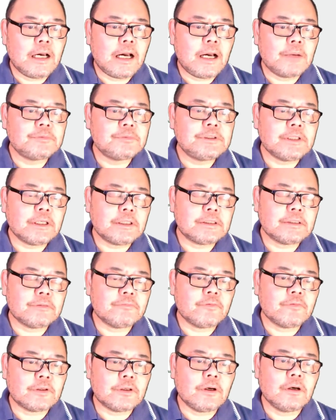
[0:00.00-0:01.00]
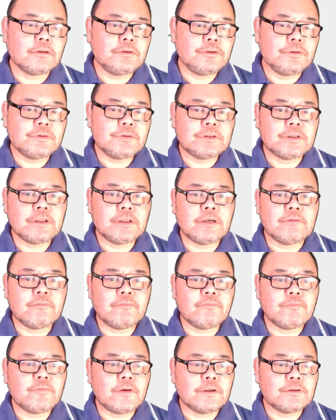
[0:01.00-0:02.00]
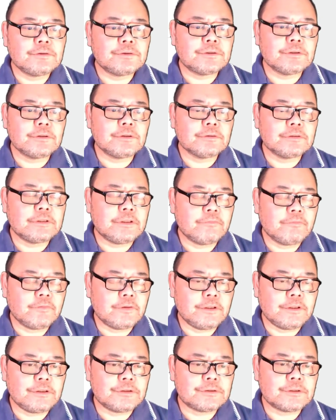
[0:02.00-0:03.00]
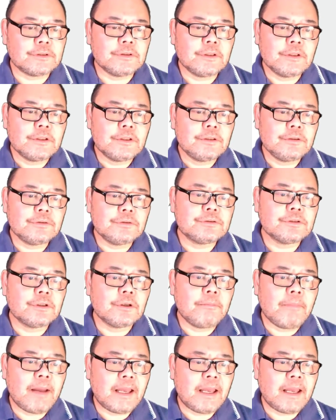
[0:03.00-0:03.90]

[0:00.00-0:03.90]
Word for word: objective uh, using a functional definition, using a